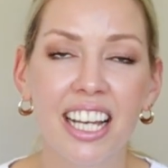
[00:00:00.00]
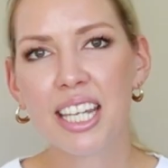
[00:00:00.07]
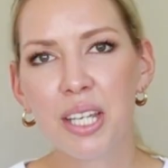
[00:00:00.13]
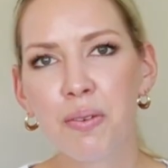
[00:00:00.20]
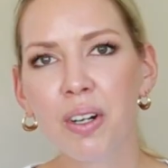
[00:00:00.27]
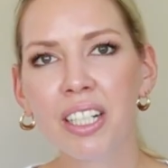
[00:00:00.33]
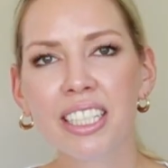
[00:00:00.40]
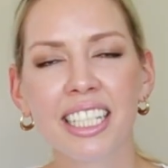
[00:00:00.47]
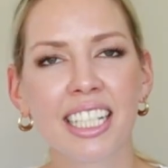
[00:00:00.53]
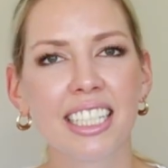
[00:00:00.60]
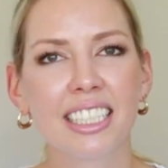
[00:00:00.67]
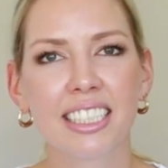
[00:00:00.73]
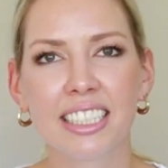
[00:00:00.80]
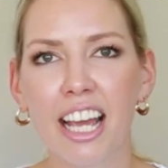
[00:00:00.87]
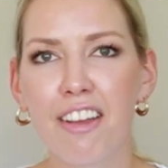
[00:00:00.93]
Anyone
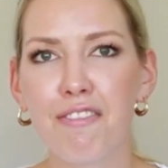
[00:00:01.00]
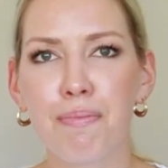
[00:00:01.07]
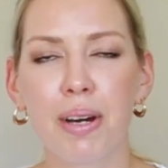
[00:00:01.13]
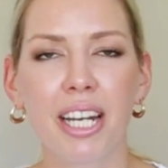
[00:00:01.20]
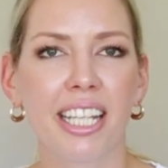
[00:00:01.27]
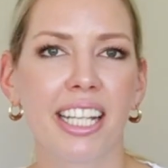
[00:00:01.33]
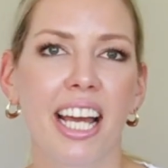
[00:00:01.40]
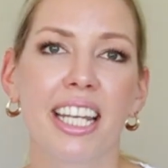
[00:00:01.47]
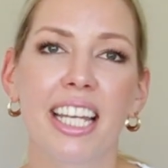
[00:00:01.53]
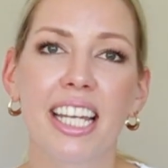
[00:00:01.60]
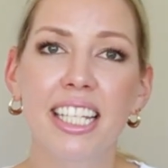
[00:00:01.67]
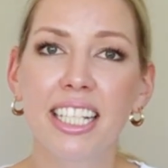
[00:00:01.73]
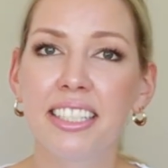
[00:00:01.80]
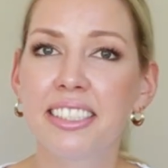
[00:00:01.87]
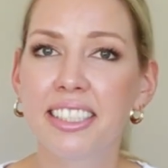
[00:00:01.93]
can save money at
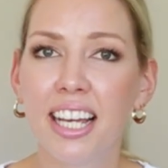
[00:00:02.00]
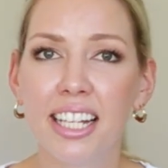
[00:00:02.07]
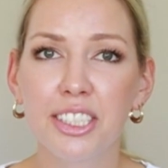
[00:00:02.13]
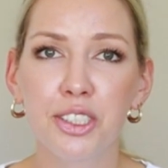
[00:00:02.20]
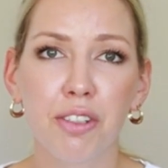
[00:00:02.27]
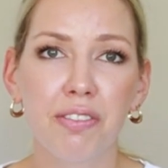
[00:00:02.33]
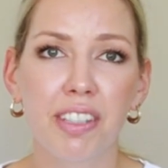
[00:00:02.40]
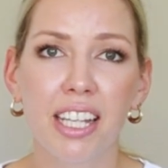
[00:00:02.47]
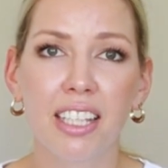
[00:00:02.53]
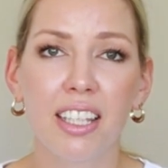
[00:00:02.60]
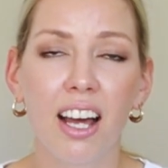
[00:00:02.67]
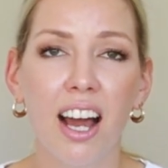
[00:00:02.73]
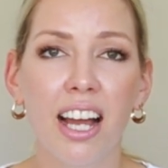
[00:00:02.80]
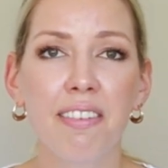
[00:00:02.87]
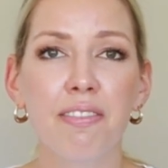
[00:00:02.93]
any stage of their
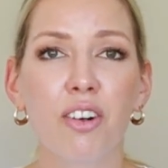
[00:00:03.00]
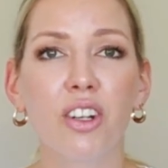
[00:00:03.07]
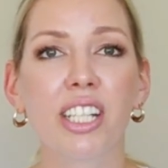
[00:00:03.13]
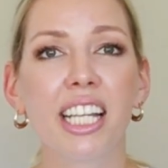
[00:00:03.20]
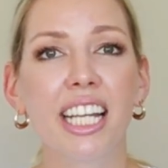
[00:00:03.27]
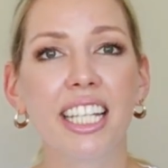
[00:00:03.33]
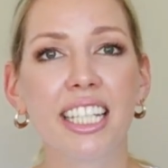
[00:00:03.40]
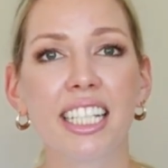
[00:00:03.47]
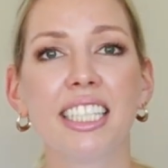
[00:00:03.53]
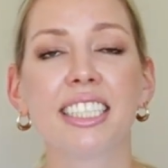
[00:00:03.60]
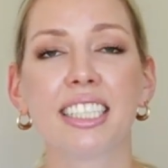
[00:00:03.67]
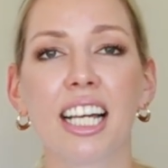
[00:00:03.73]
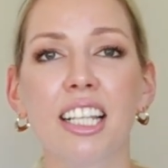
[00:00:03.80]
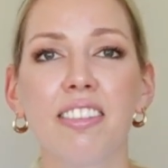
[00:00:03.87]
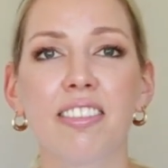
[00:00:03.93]
life on any
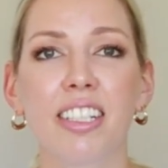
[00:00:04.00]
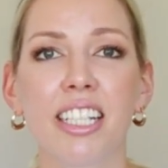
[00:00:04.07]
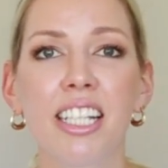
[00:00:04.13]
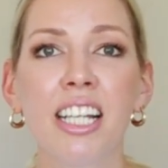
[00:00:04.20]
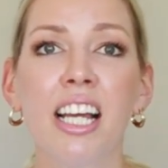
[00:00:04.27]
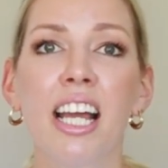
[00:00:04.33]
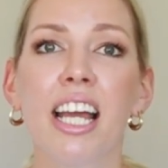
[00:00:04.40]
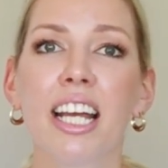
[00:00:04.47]
salary.